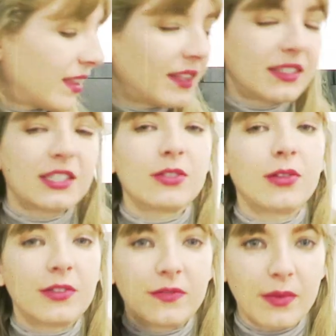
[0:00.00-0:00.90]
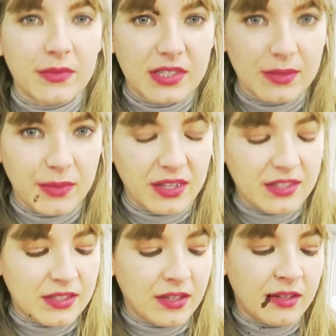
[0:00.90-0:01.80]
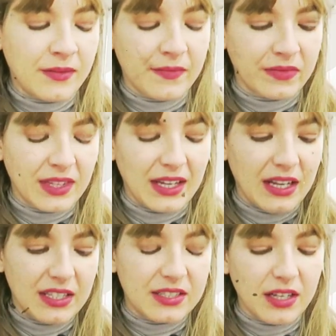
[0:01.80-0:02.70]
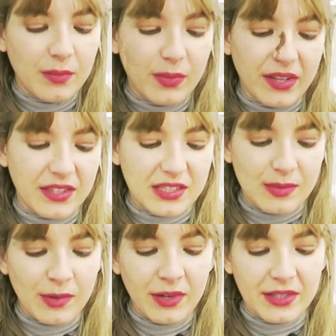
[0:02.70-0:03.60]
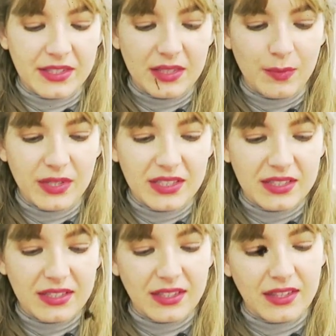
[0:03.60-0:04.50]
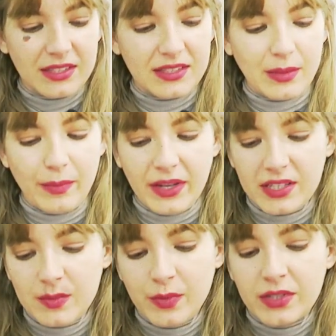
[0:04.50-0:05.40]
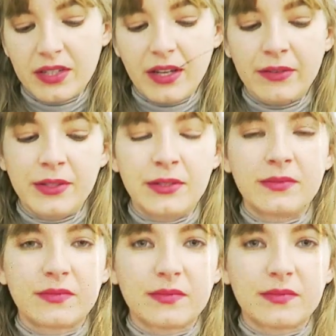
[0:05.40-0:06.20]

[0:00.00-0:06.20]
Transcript: This is all from Smythson. I'll start by the smallest bit. This is a passport cover.